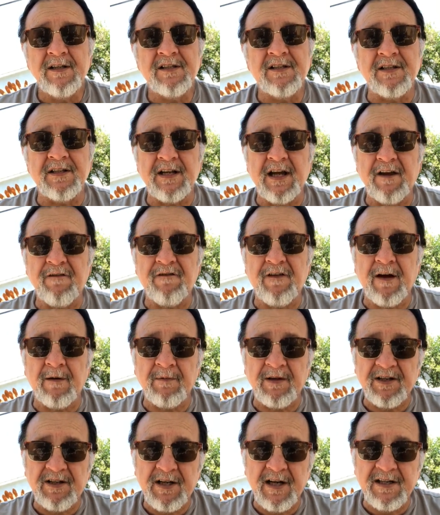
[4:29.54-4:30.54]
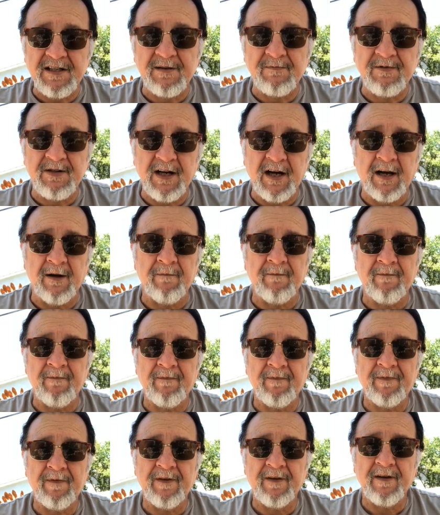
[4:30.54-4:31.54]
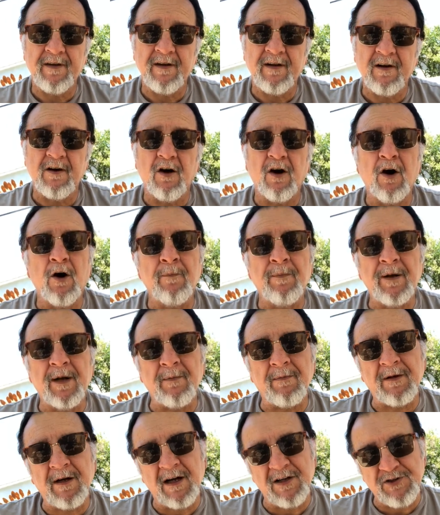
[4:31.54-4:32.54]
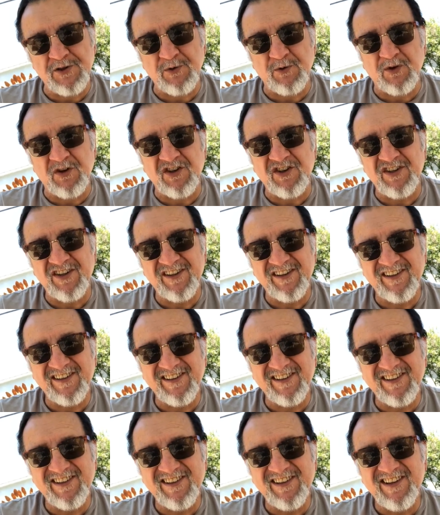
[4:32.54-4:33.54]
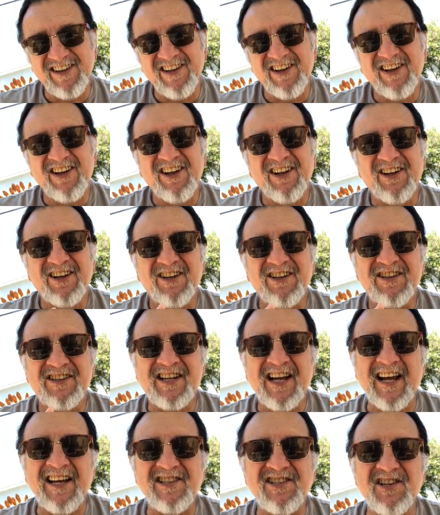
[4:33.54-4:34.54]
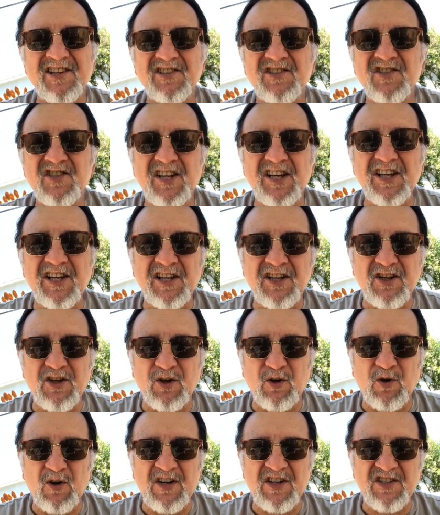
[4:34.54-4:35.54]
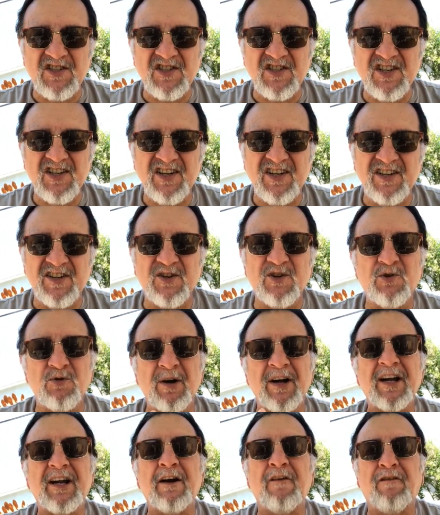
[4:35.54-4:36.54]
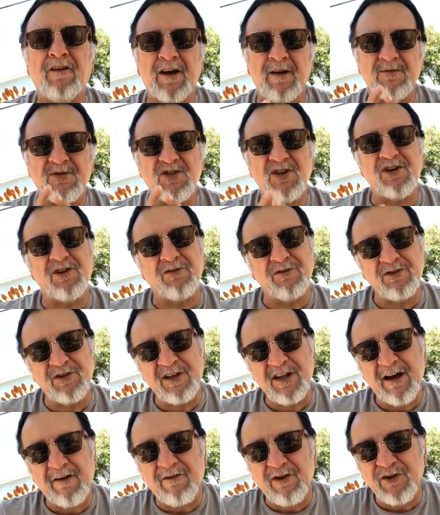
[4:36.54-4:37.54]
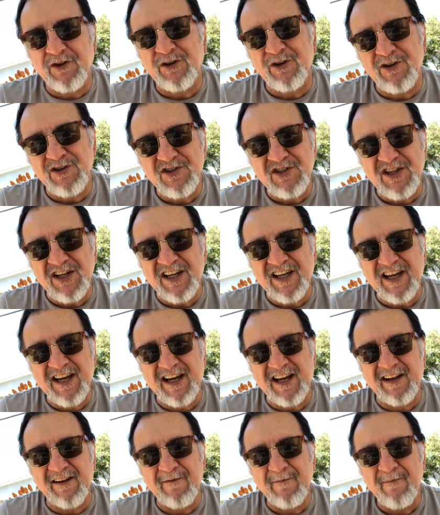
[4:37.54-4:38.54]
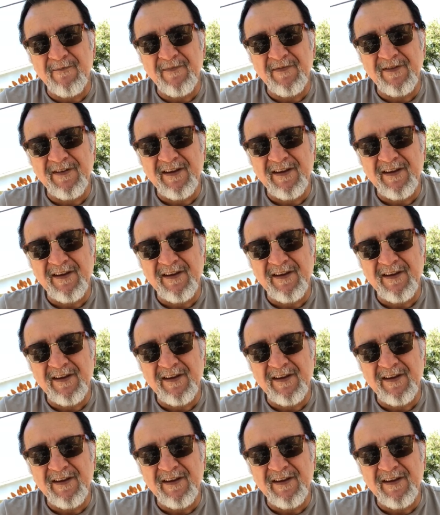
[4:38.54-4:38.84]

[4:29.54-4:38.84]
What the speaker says: Today, family, take some time. Open up God's Word. Taste and see that the Lord is good. Drink of Him so you'll never thirst again.